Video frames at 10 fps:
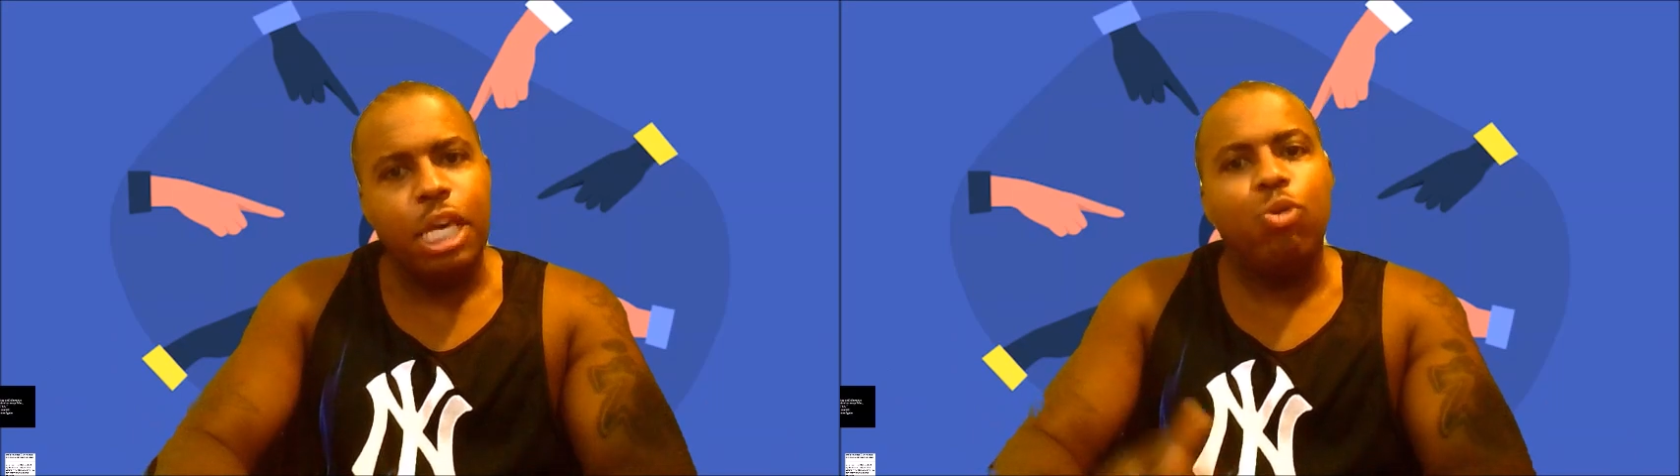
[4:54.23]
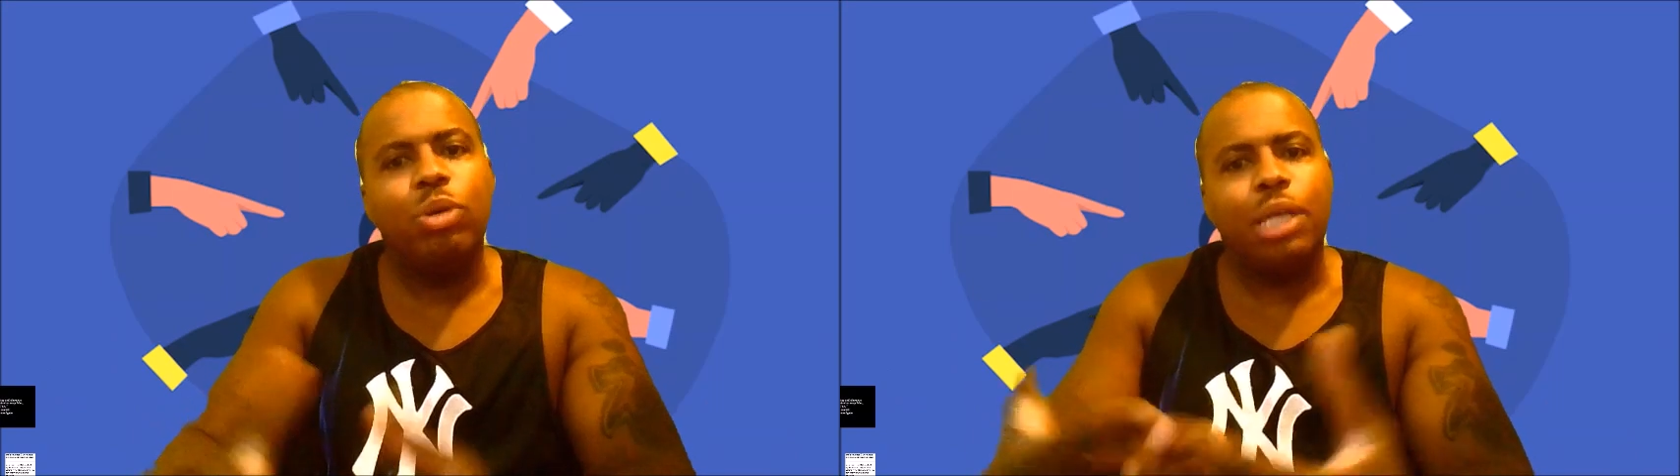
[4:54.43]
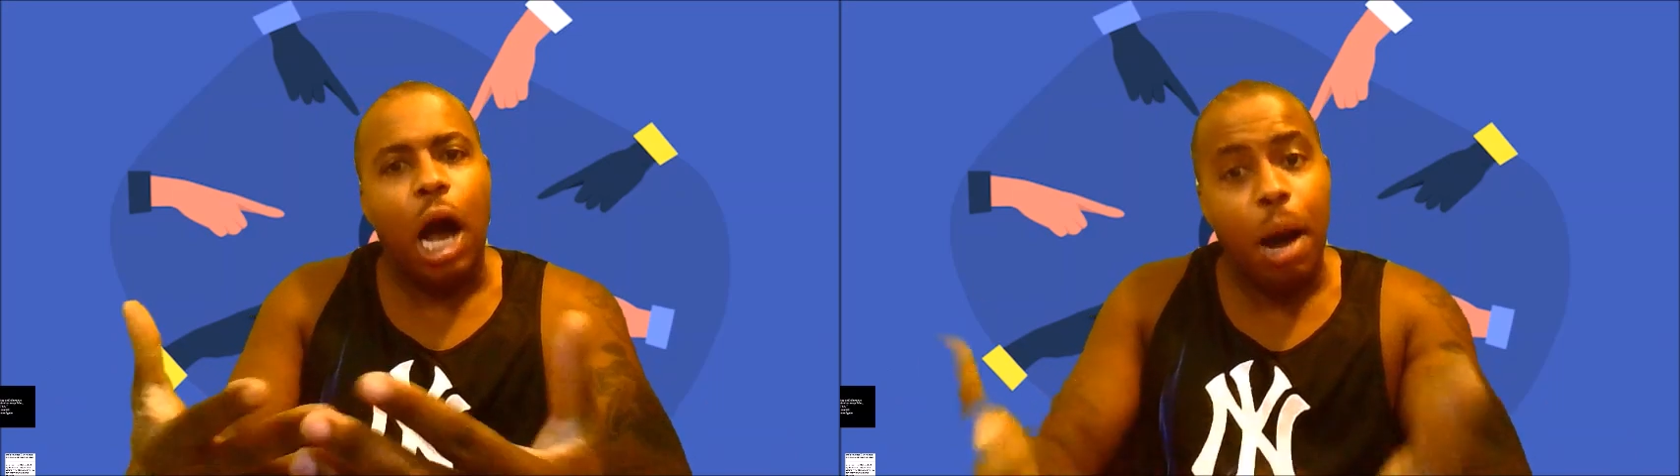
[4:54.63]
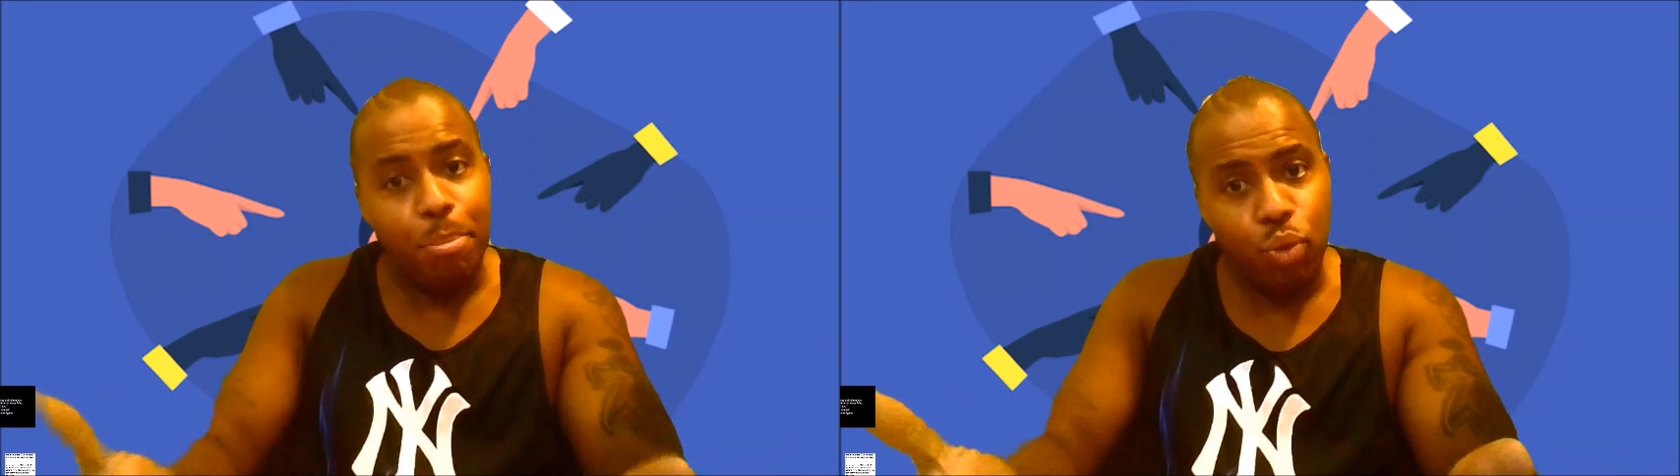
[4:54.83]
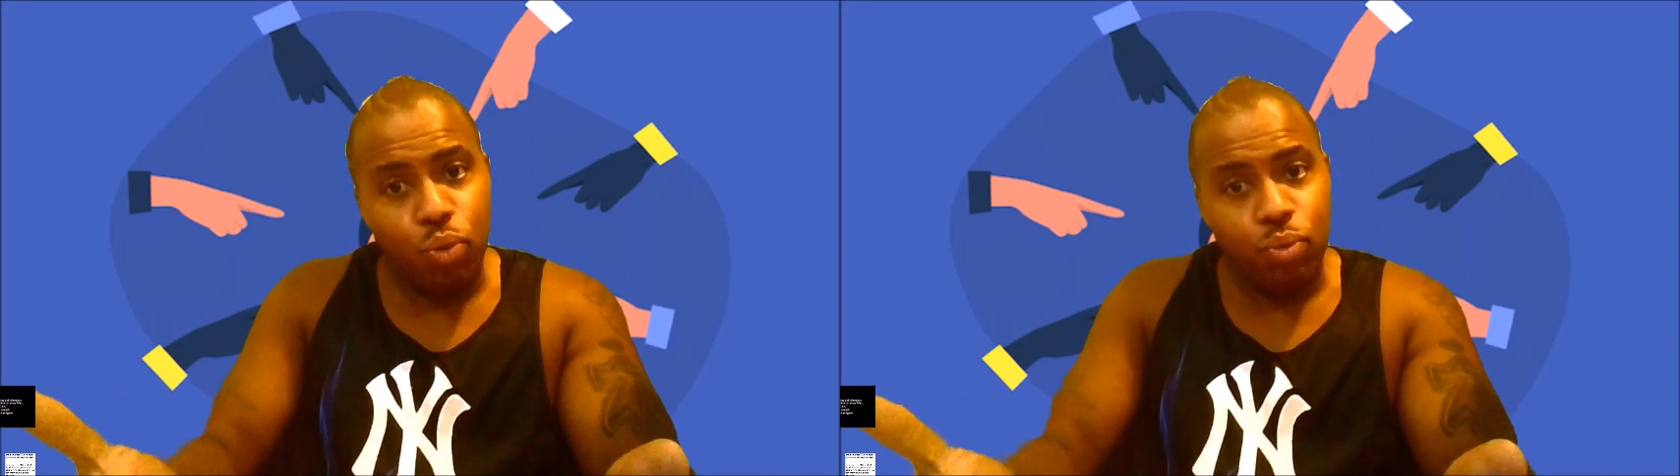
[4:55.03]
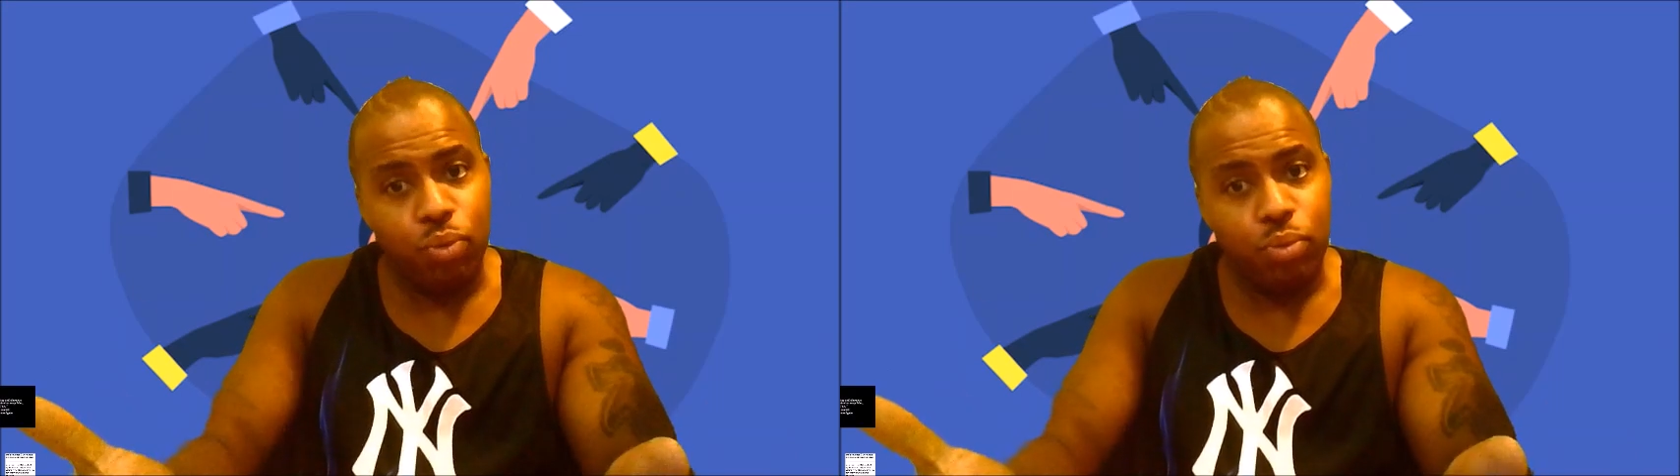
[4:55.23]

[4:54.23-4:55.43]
He was humble.